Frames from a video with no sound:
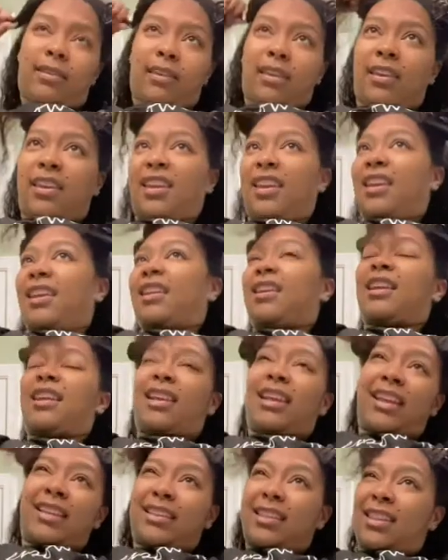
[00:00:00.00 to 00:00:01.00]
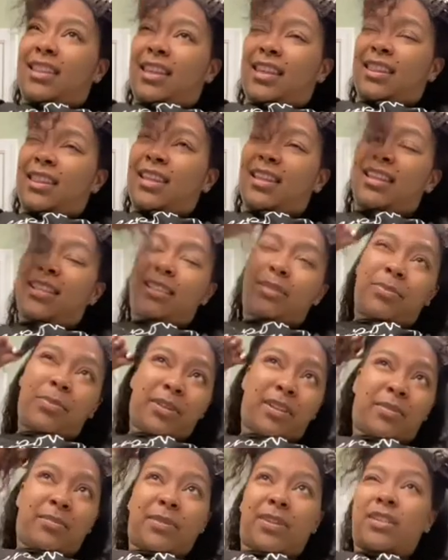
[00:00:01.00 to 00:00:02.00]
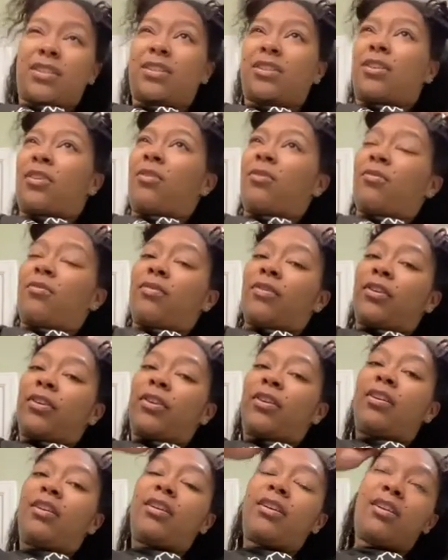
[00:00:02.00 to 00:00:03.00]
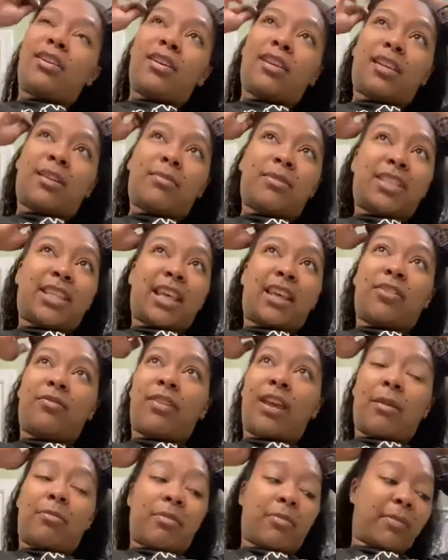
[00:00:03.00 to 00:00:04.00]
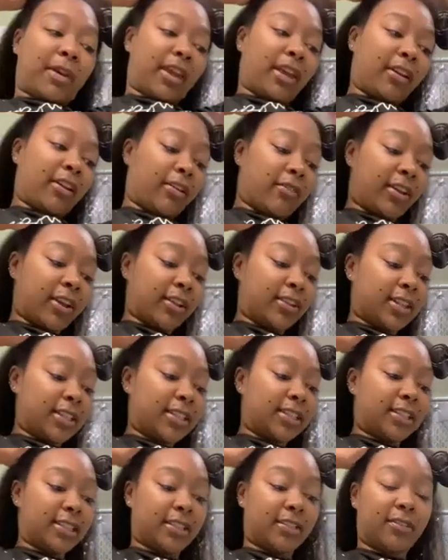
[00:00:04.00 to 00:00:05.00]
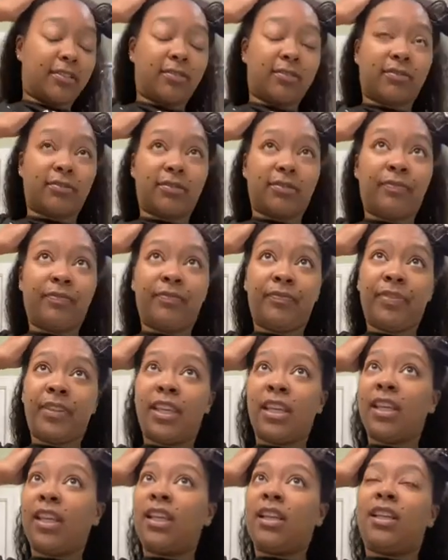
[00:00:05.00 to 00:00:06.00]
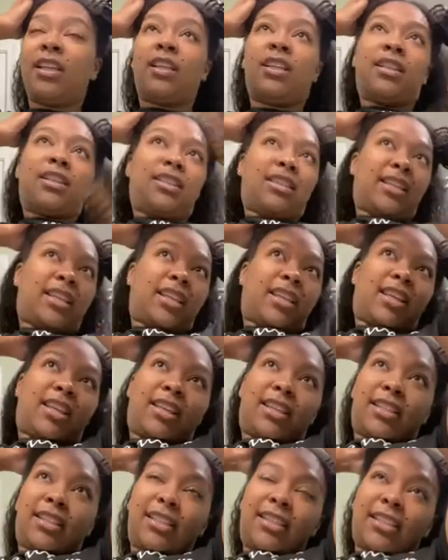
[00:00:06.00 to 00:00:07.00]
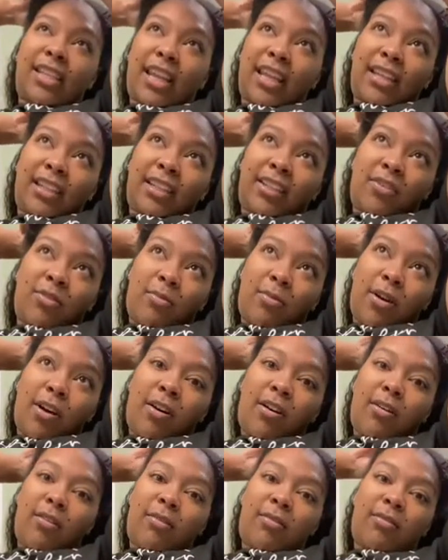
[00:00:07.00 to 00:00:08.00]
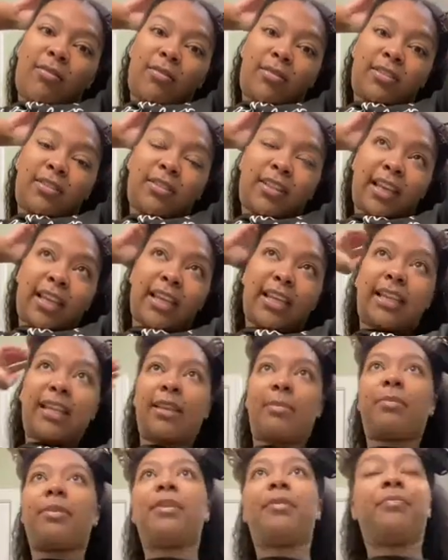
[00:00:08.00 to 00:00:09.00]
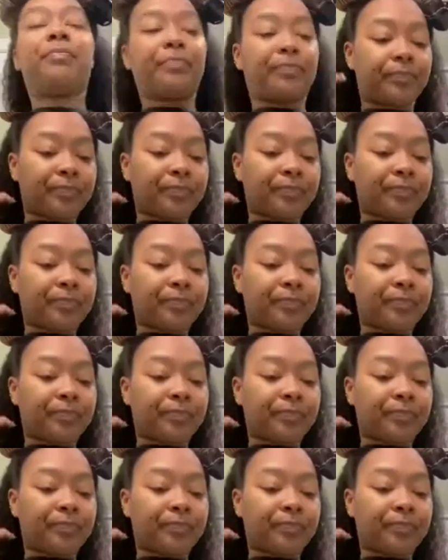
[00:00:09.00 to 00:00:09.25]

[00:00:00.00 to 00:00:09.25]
And I like to think that it's pretty much over. I'm just kind of wrapping my hair around itself to get it to stay in a little ball so I can clip it.